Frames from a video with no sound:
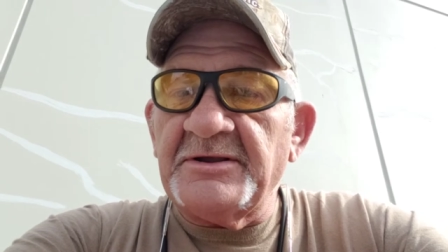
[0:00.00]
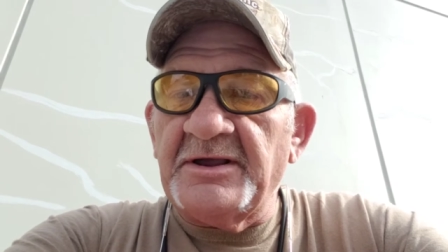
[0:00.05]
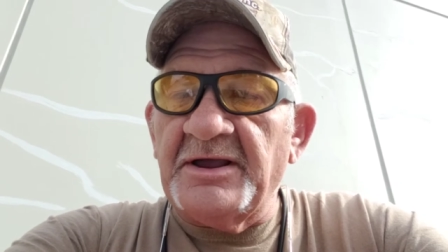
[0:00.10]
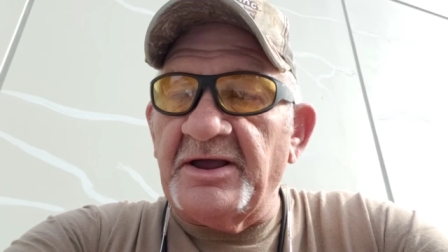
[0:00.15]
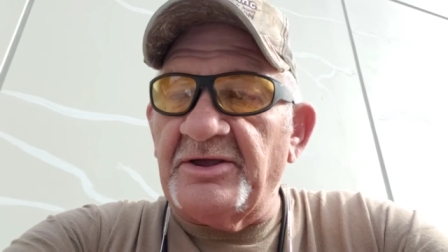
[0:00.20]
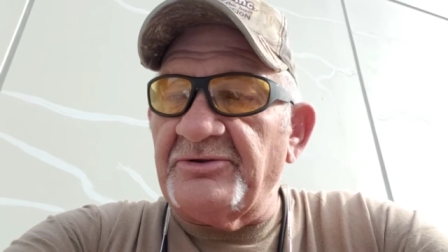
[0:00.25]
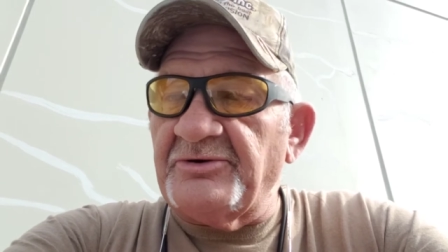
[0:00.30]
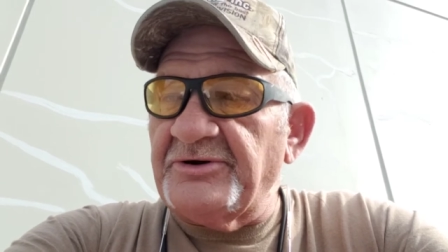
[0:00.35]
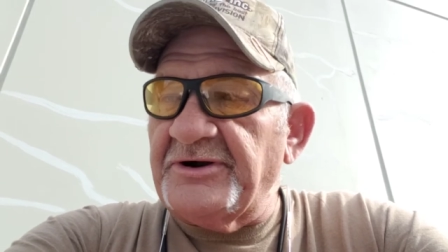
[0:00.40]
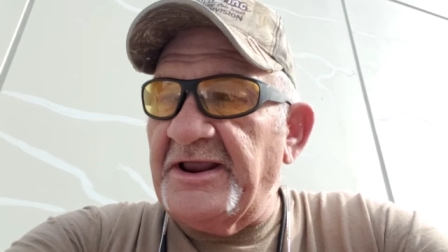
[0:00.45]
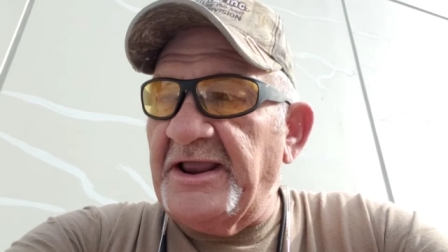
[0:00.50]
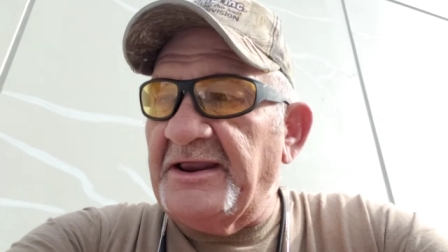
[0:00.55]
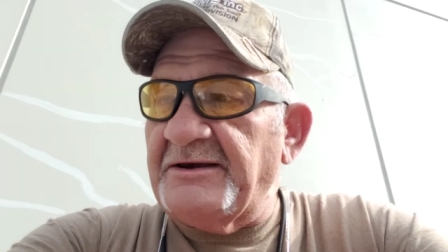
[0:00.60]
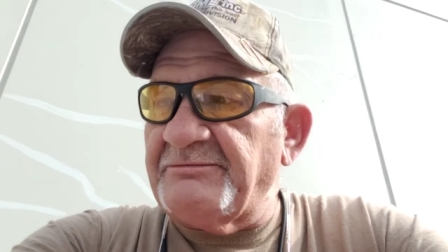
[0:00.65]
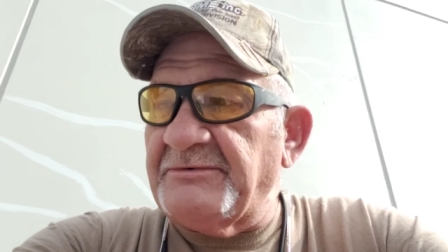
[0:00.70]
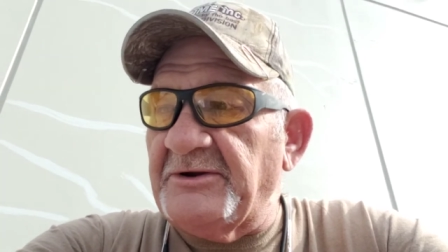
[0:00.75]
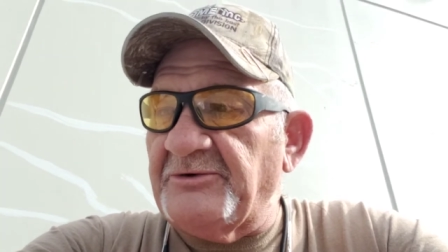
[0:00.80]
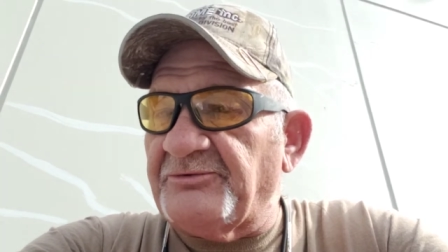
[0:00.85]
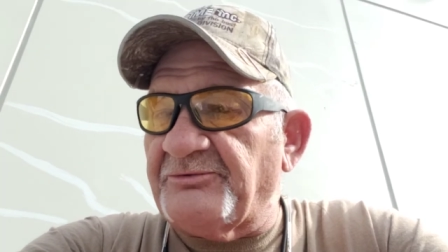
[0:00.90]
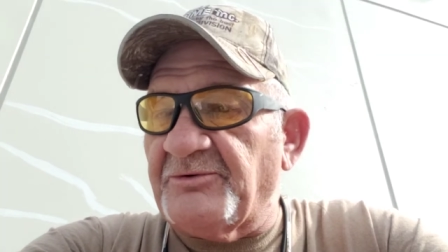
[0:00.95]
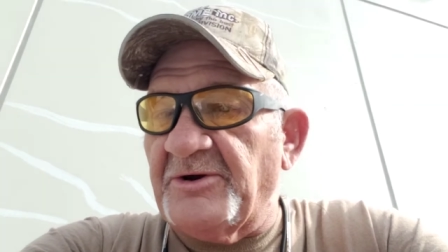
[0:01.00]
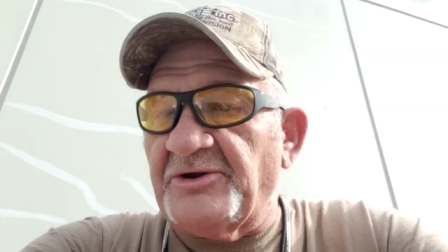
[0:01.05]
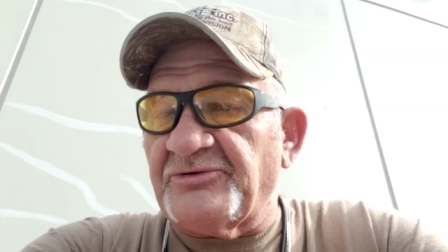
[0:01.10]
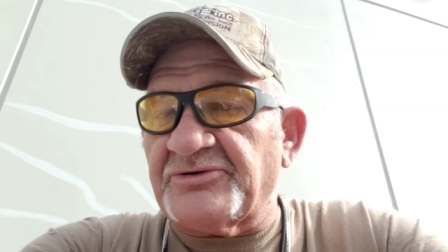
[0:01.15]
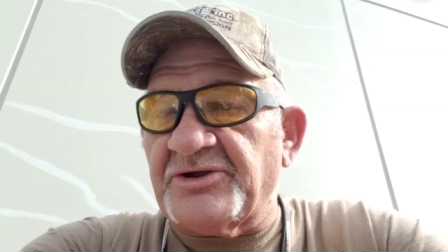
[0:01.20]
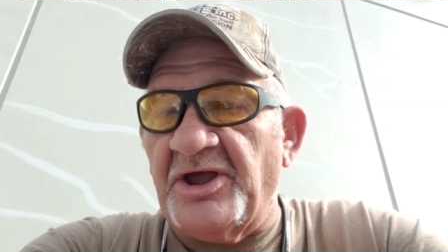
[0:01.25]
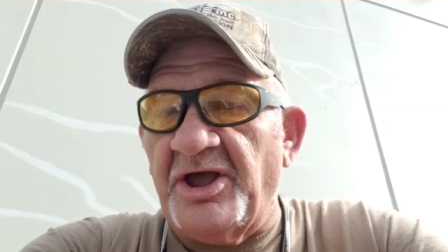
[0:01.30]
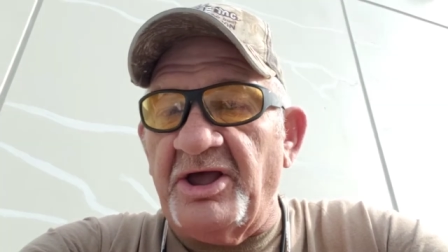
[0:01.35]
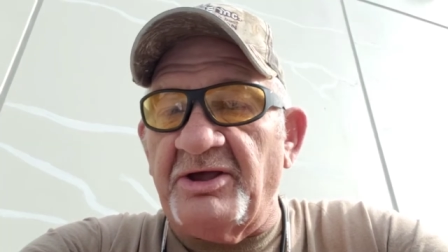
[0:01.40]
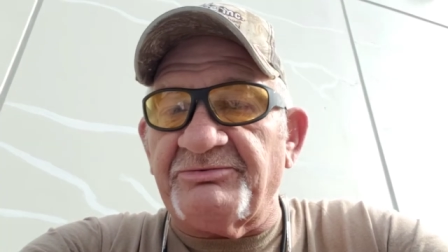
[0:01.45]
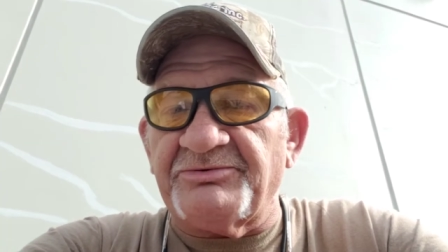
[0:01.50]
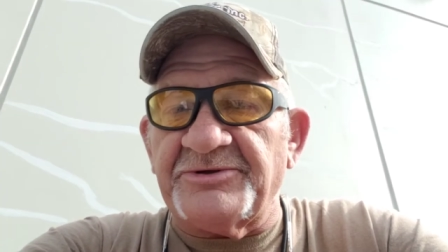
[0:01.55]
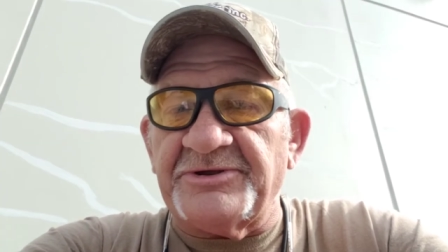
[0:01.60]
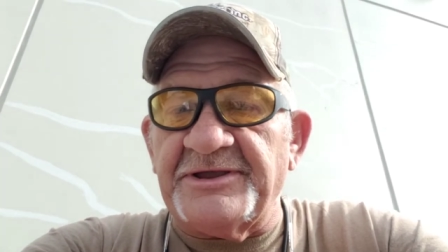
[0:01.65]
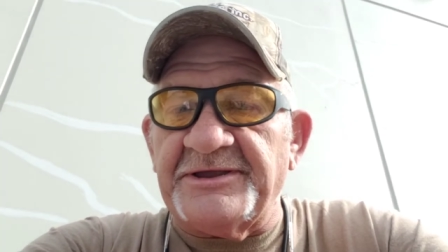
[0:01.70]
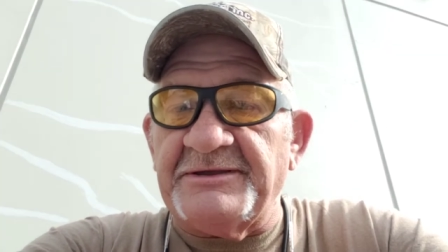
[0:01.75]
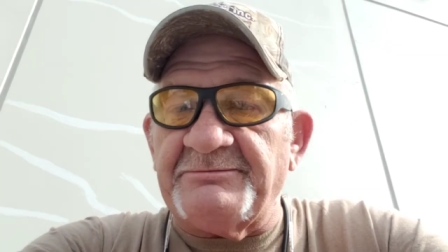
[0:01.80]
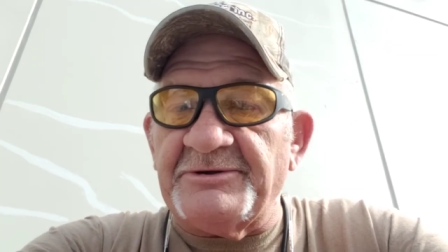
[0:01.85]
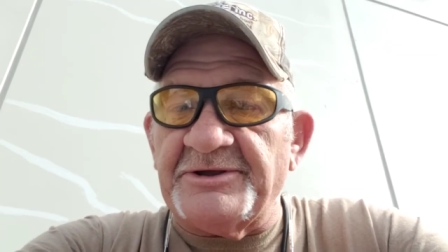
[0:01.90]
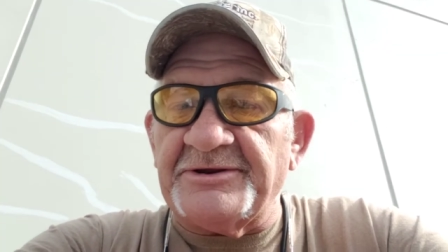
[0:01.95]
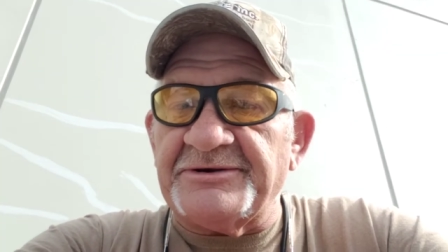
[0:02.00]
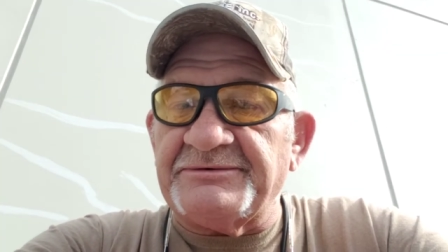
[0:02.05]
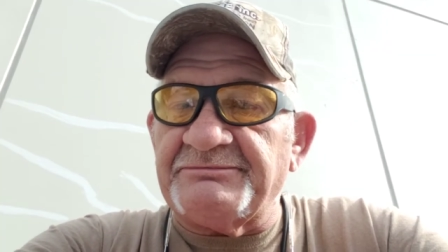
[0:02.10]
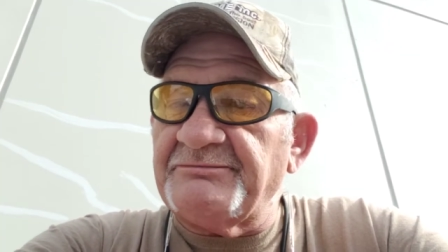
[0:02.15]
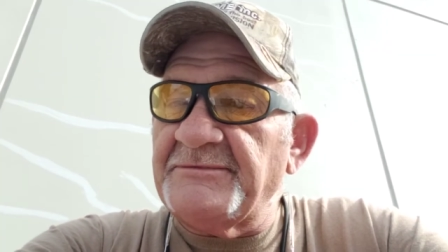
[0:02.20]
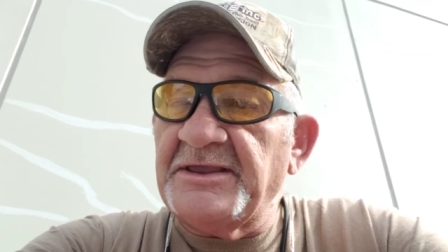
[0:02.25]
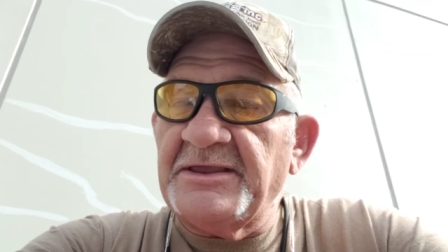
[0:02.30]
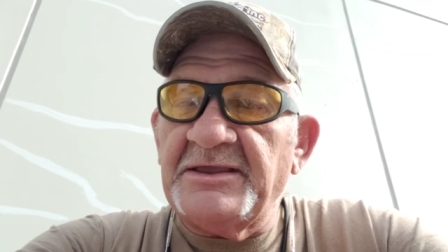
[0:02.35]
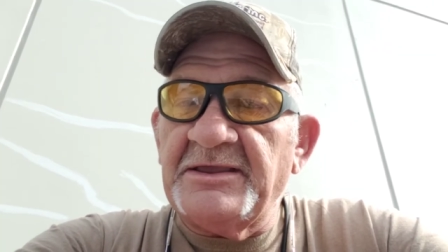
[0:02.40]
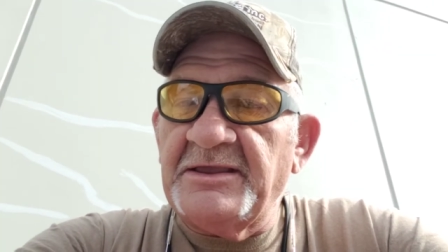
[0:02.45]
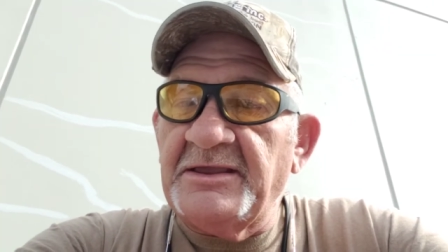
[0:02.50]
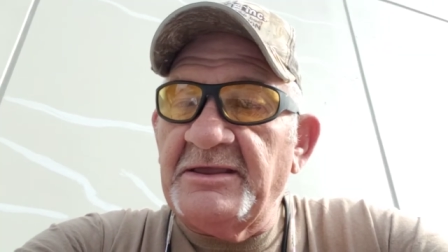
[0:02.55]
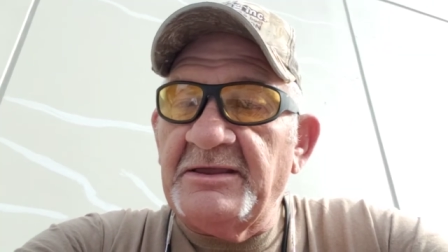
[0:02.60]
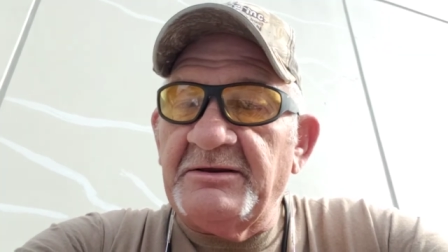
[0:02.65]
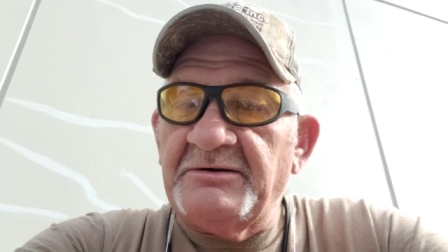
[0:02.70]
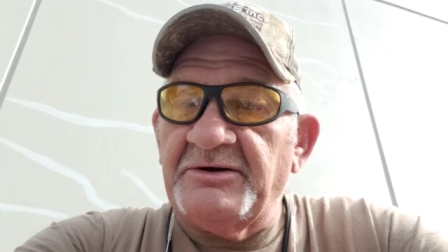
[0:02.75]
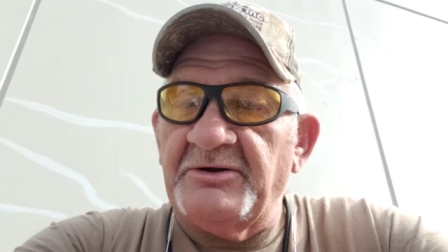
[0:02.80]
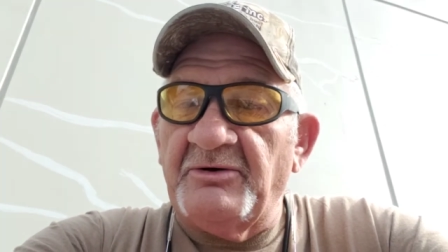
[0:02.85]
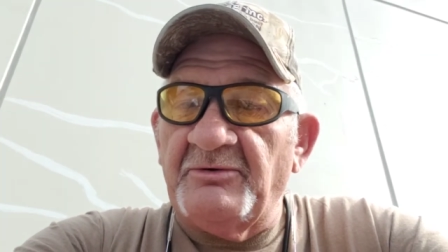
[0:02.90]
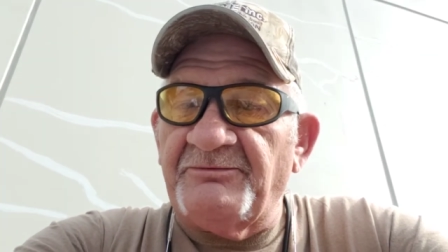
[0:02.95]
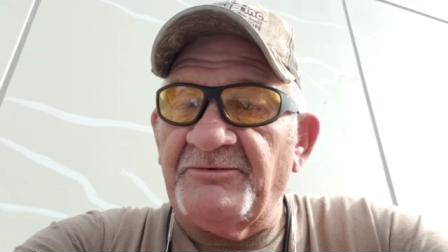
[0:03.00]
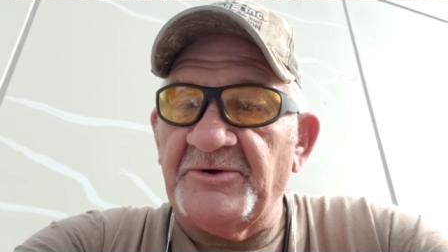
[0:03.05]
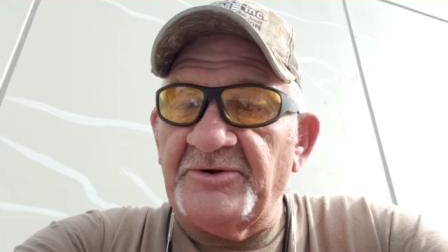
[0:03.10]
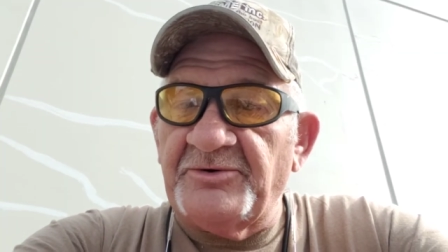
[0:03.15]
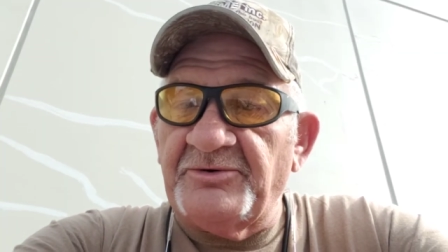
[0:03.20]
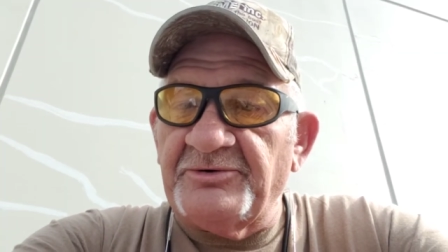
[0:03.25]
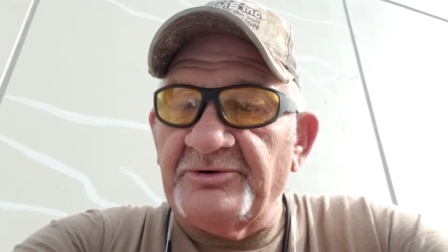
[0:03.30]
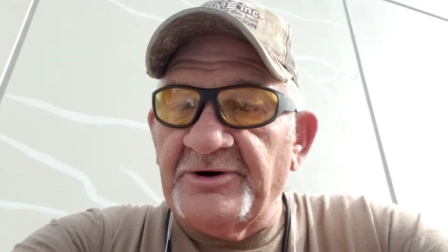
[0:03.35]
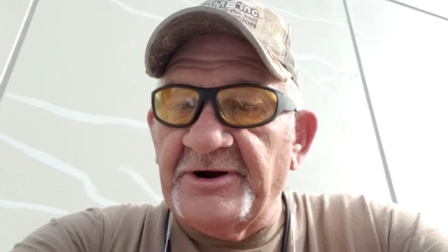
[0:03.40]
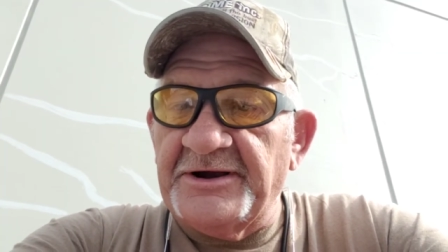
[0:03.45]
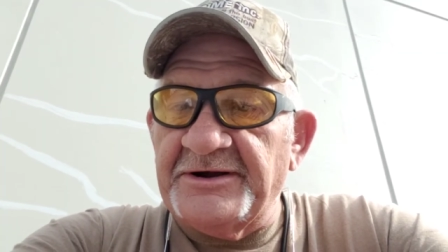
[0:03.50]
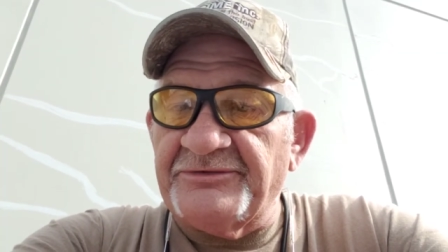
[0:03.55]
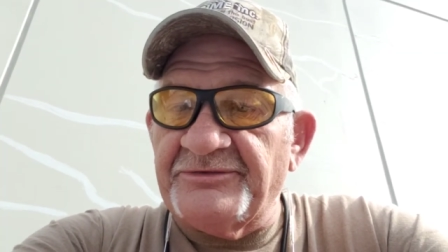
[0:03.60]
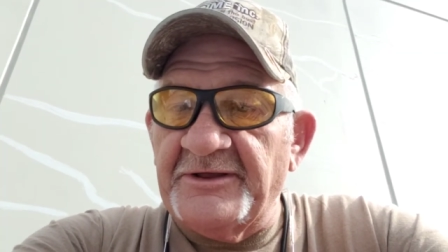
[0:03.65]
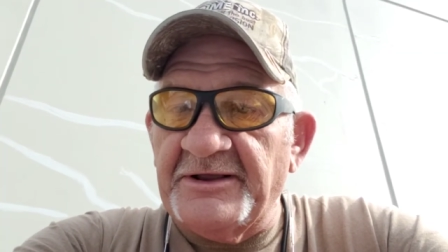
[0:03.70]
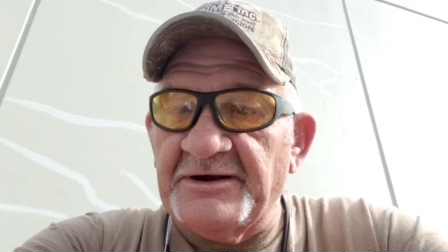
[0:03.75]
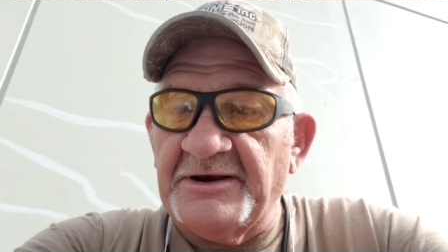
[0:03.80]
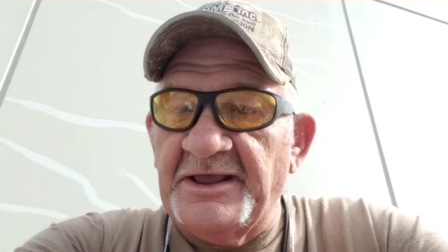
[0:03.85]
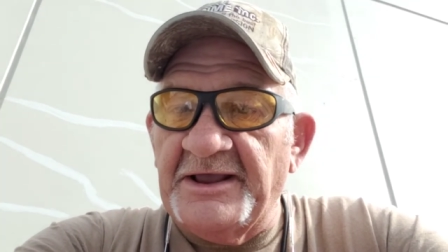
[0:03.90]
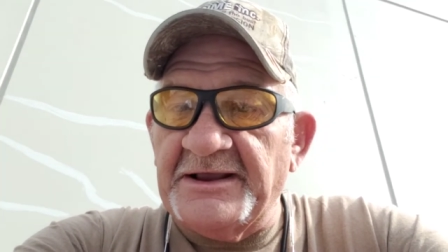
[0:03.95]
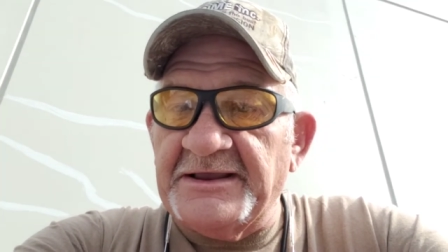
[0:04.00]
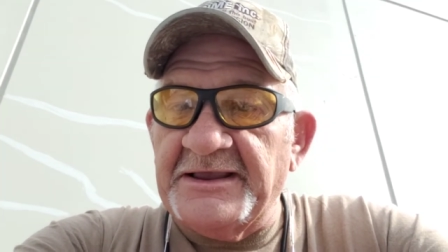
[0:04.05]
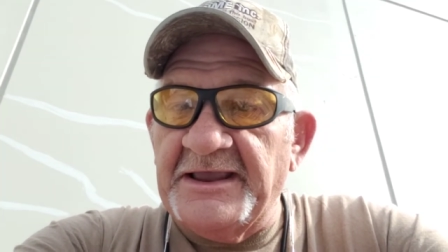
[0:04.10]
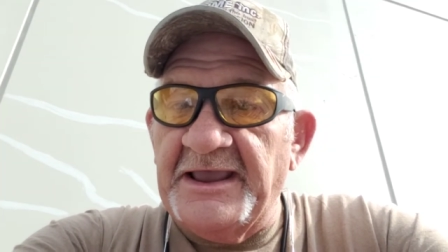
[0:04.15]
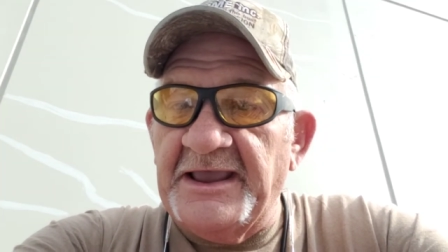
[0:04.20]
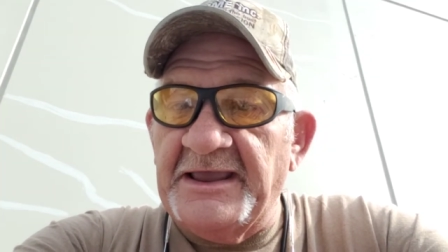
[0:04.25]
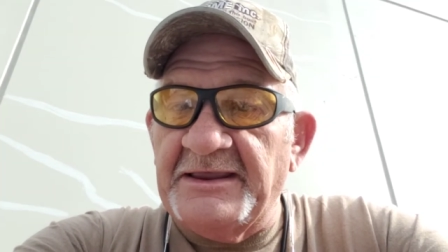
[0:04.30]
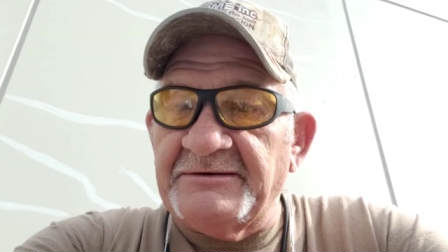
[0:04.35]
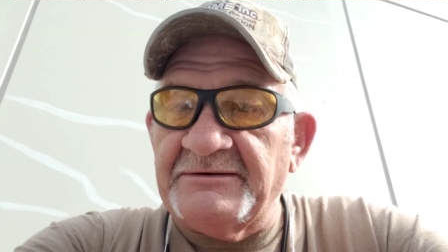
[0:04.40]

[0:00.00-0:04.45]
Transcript: Other than that, there's fresh coffee, but no food or anything like that.